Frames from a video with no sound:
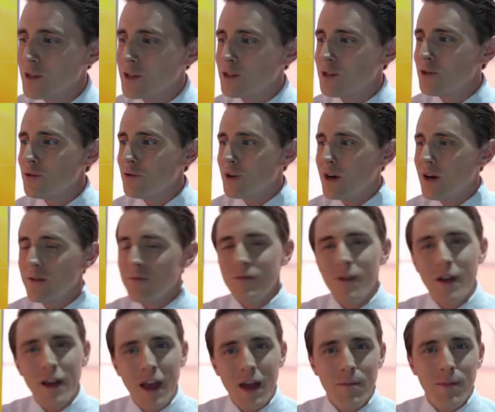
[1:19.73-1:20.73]
to,
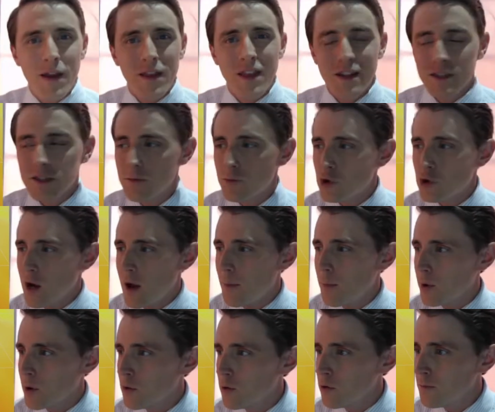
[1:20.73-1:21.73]
again, make that
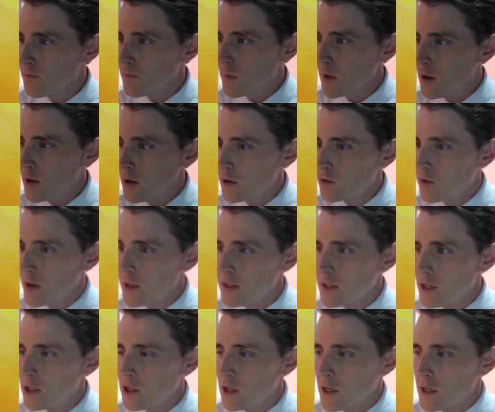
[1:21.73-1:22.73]
subtropical
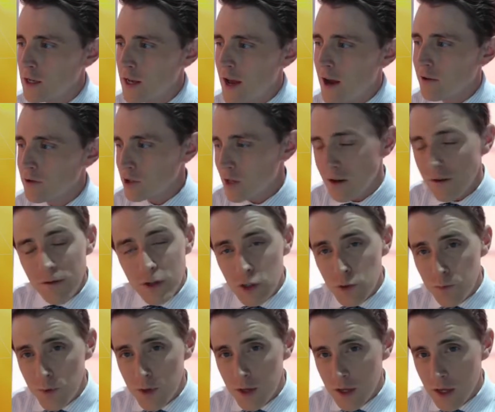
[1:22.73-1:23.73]
transition. Now, generally
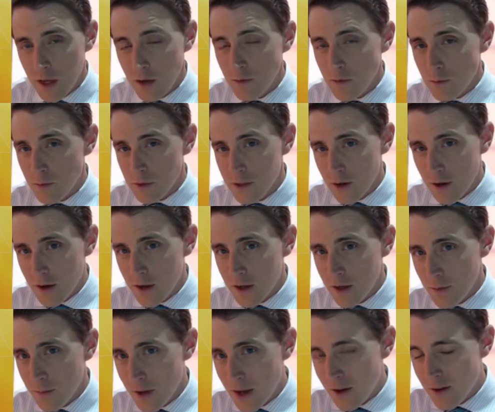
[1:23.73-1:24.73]
speaking, when we're talking
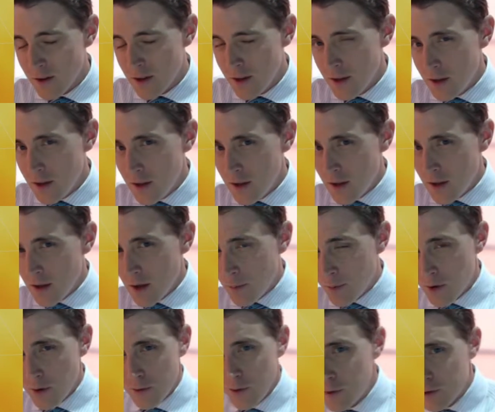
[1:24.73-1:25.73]
about a
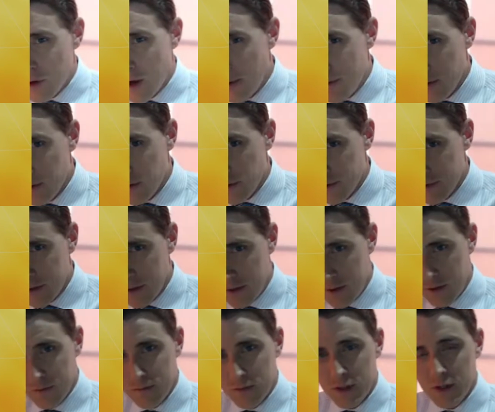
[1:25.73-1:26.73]
purely tropical
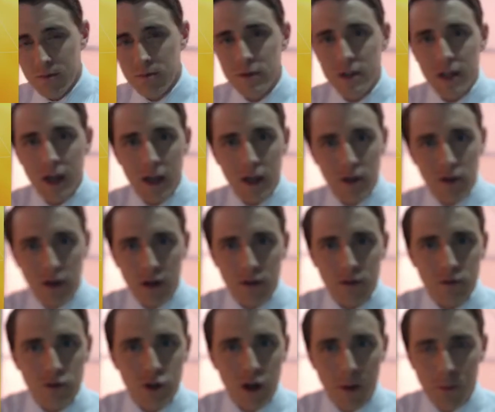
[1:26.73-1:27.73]
system, something taking on
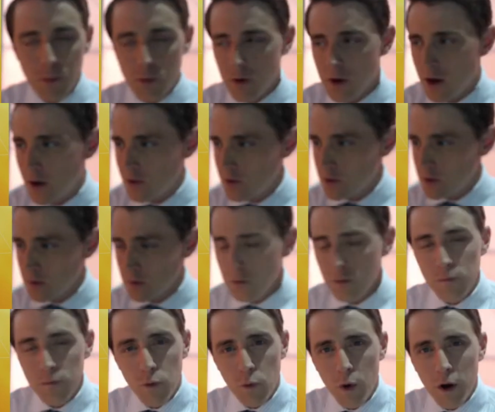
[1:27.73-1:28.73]
those tropical characteristics,
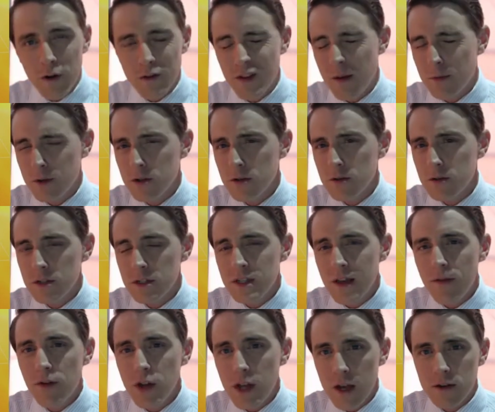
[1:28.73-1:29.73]
looking for water temperatures
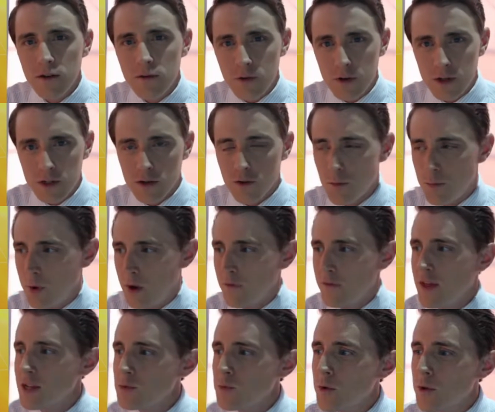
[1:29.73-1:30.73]
78 degrees or above,
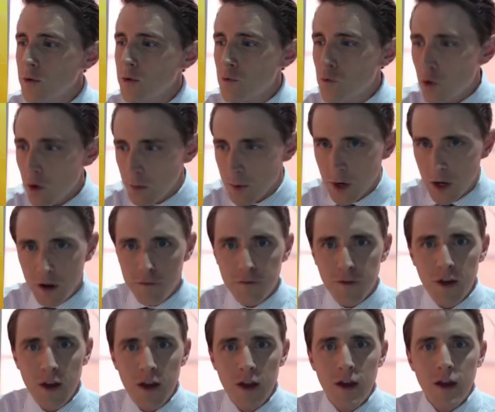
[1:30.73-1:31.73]
that's where they're warm
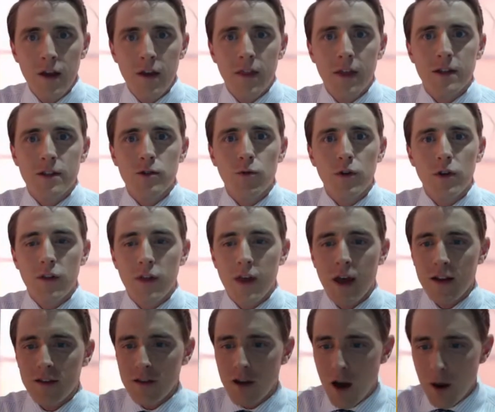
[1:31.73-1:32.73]
enough that sort of
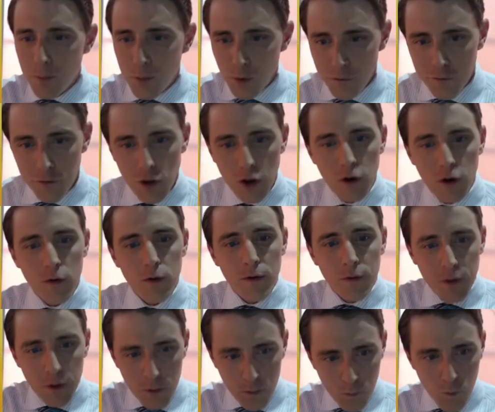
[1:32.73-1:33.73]
that upward flow of
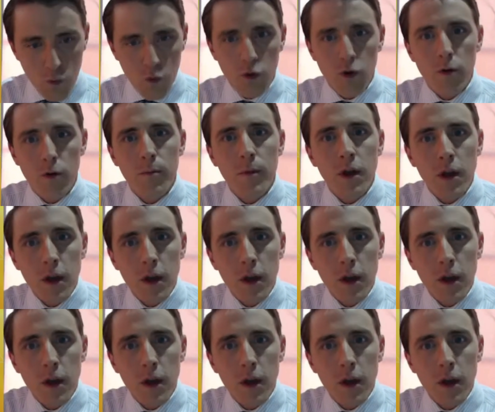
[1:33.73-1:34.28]
the warm